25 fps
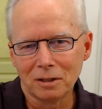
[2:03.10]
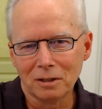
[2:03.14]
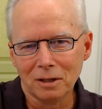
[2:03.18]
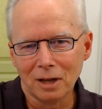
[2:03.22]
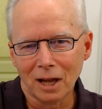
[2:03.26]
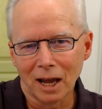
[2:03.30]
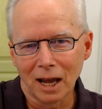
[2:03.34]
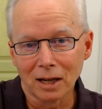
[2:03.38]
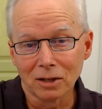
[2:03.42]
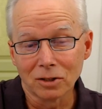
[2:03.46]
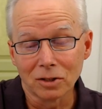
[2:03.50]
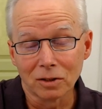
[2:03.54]

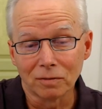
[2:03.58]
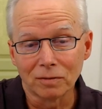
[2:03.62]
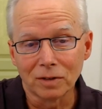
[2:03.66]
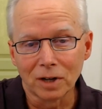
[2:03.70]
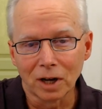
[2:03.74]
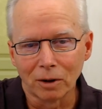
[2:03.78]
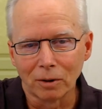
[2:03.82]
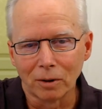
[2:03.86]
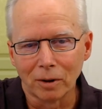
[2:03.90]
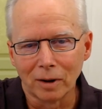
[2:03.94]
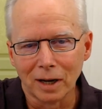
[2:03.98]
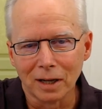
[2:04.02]
hands of
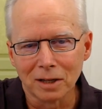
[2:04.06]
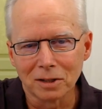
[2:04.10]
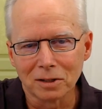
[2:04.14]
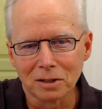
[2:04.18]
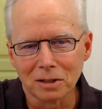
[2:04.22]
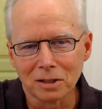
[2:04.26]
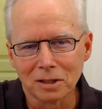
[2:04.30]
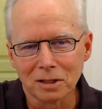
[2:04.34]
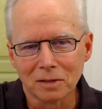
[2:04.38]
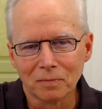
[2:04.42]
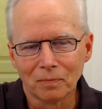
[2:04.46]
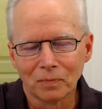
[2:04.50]

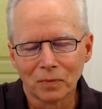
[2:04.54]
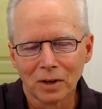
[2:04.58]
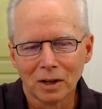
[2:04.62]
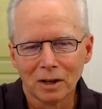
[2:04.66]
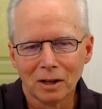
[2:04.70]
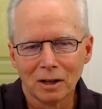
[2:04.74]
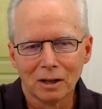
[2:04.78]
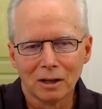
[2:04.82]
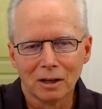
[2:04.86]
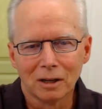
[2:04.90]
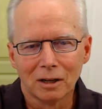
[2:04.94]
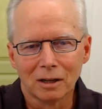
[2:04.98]
terrorists?
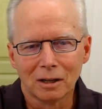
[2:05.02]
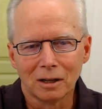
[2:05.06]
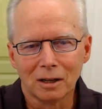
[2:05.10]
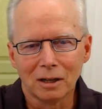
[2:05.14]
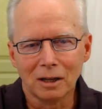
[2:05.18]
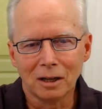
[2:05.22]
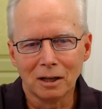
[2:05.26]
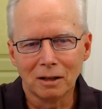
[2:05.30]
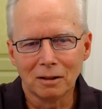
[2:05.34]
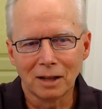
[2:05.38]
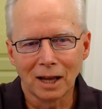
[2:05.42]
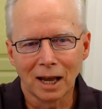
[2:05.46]

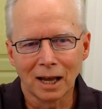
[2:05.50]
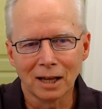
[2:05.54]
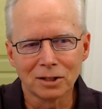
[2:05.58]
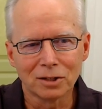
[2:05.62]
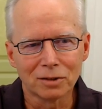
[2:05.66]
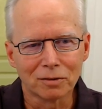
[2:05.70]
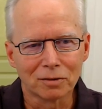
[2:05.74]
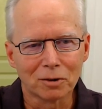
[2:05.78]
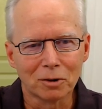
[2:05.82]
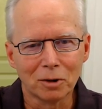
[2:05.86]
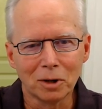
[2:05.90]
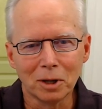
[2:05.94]
In the hands
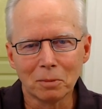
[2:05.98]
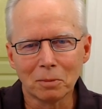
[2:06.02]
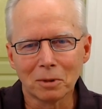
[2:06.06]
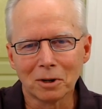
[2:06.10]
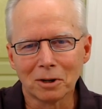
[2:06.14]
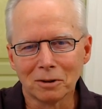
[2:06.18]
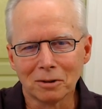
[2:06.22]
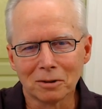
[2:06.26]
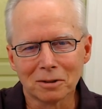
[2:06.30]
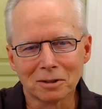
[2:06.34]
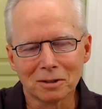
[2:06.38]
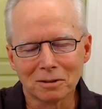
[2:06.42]
of
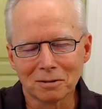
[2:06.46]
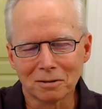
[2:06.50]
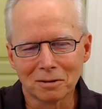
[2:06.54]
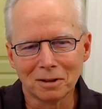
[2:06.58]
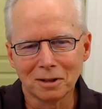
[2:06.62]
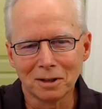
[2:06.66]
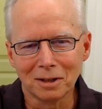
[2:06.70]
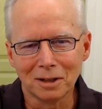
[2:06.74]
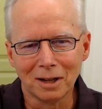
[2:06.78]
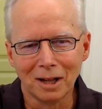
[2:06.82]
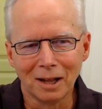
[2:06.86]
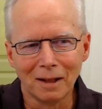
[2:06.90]
criminals,
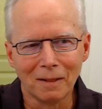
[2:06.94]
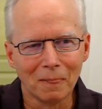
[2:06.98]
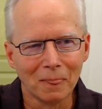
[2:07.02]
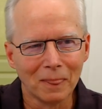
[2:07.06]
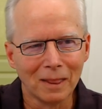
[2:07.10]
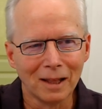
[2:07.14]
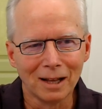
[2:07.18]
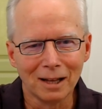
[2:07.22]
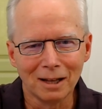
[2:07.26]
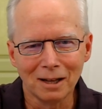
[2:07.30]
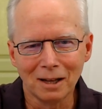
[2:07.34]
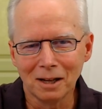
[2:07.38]

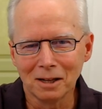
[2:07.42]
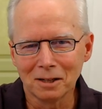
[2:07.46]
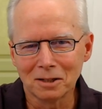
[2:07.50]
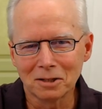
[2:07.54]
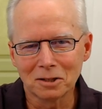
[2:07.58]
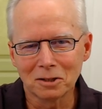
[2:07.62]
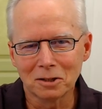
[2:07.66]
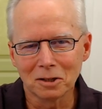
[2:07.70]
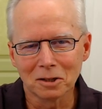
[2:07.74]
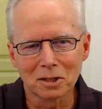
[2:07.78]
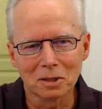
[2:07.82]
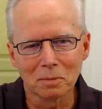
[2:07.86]

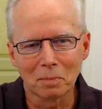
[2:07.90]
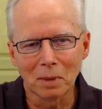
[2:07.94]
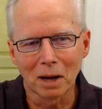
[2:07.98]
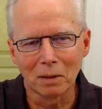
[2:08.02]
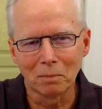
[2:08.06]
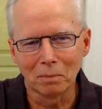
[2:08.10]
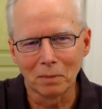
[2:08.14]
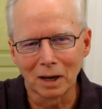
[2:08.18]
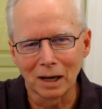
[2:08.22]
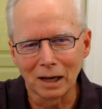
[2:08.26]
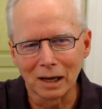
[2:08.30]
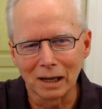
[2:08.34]
it's just
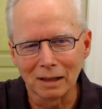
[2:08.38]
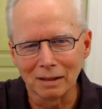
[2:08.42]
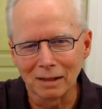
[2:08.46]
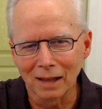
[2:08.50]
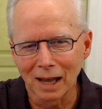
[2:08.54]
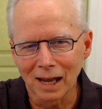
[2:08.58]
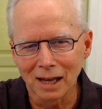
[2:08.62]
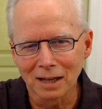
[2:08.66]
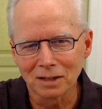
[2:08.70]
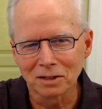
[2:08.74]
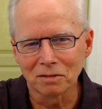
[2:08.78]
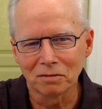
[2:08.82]
about money. In the
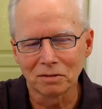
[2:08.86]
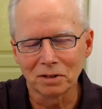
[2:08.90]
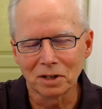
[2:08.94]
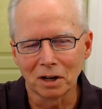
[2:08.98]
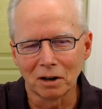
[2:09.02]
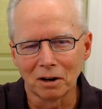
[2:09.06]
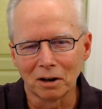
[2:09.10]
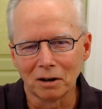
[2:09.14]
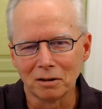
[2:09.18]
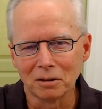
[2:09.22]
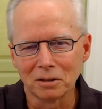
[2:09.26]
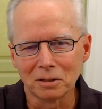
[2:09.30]
hands of
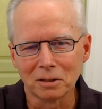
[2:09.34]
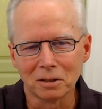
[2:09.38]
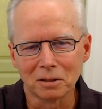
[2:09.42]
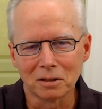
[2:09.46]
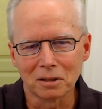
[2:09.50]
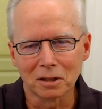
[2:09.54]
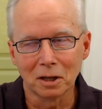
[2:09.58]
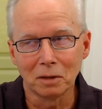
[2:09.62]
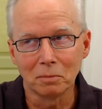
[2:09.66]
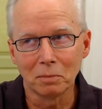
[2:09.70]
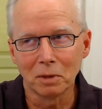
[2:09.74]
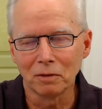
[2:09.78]
terrorists, it's
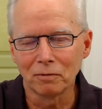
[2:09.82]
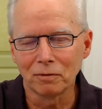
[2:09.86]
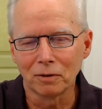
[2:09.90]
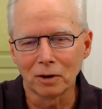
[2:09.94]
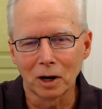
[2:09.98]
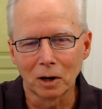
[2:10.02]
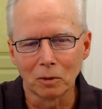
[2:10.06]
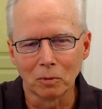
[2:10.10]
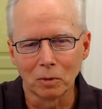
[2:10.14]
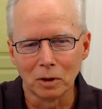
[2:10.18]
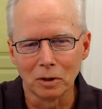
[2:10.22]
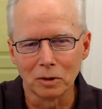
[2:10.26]
going to be
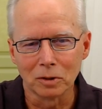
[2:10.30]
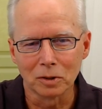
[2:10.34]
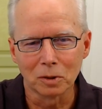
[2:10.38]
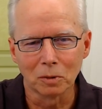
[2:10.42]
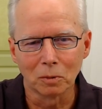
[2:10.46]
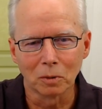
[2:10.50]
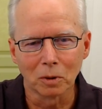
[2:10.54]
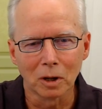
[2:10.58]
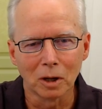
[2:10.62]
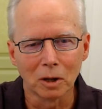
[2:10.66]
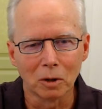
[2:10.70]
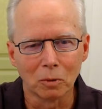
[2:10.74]
far worse,
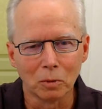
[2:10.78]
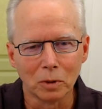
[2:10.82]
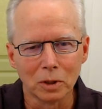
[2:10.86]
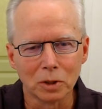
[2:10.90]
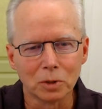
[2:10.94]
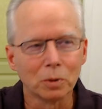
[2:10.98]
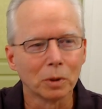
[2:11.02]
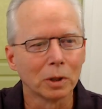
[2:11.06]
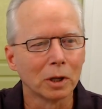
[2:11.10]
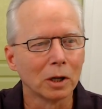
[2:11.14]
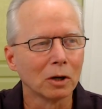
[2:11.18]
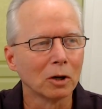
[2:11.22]
and we're going to
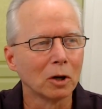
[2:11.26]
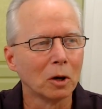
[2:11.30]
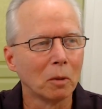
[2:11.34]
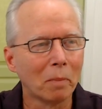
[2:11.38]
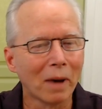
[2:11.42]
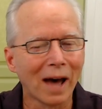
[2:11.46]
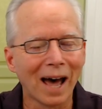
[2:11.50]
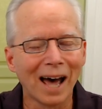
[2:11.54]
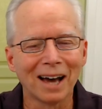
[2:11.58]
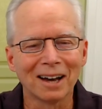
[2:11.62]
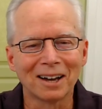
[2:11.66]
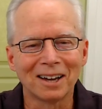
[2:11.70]
wish we could go
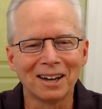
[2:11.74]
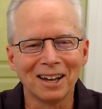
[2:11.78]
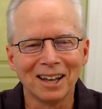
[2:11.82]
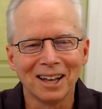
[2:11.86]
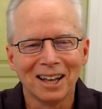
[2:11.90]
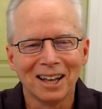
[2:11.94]
back